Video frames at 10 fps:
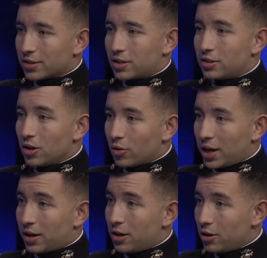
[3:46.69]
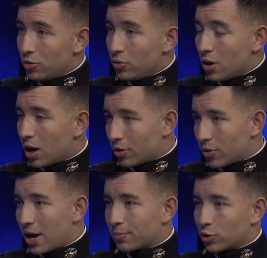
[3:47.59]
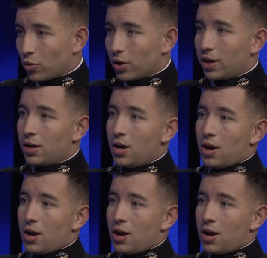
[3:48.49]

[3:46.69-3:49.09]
is to donate a new unwrapped toy